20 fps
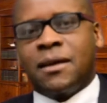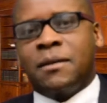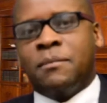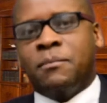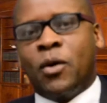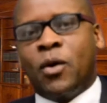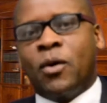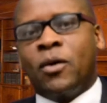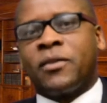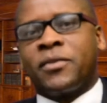
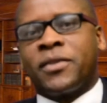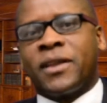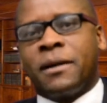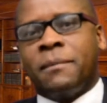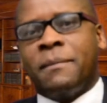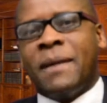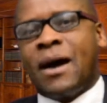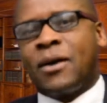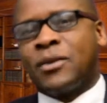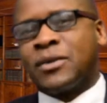more than
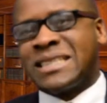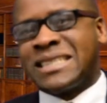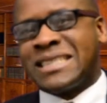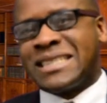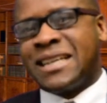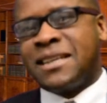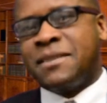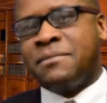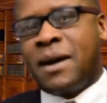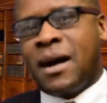about
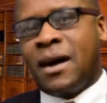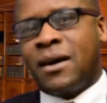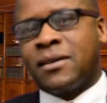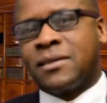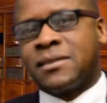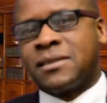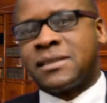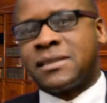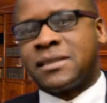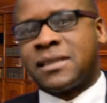10
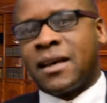miles.